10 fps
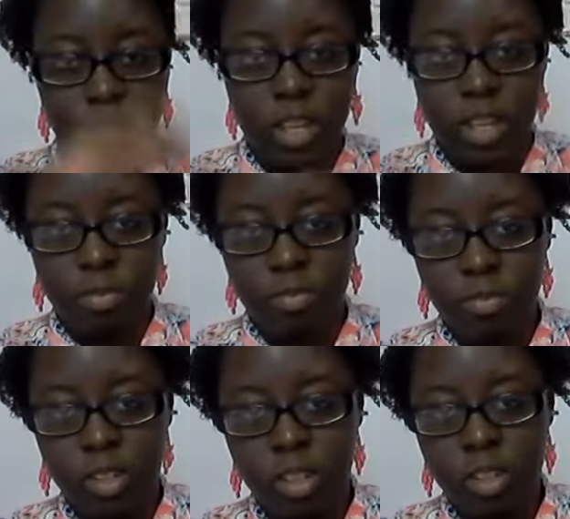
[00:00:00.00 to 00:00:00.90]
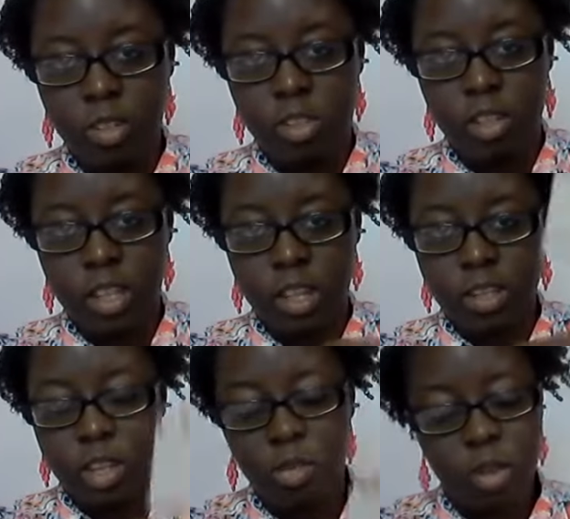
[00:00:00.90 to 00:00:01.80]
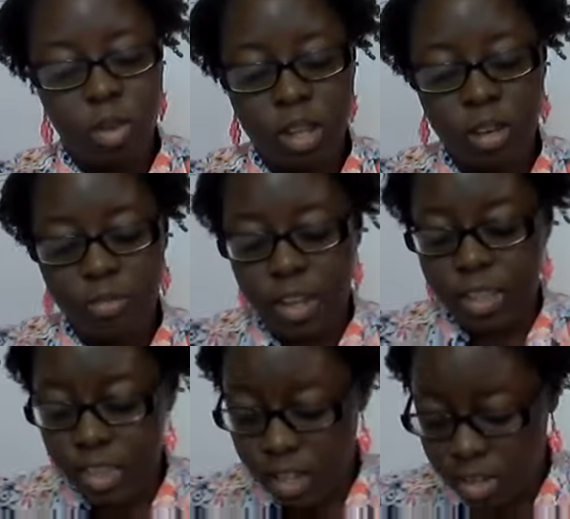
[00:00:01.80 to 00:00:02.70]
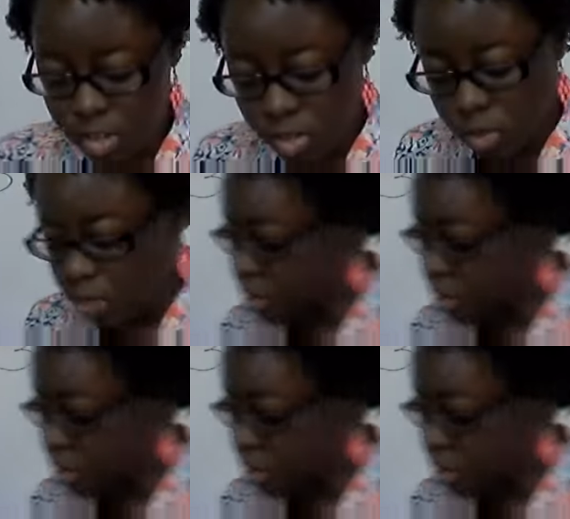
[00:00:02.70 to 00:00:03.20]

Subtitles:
okay? You see that? So I'm going to go ahead and divide that into 3